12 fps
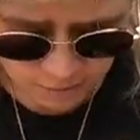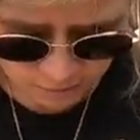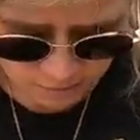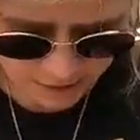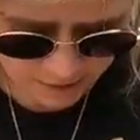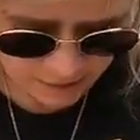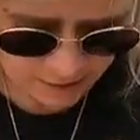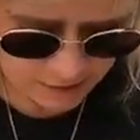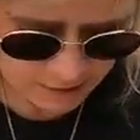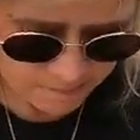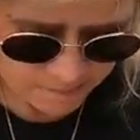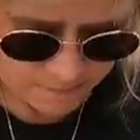we're around the
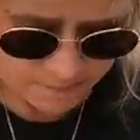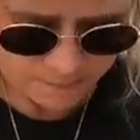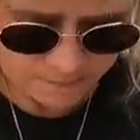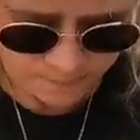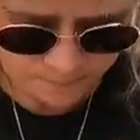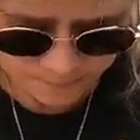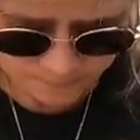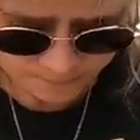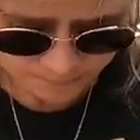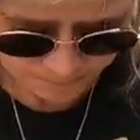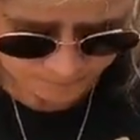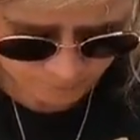camp.
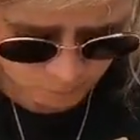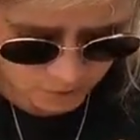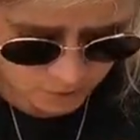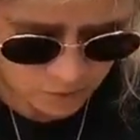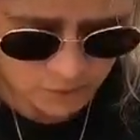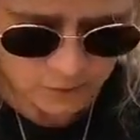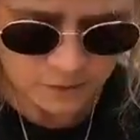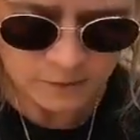Why not?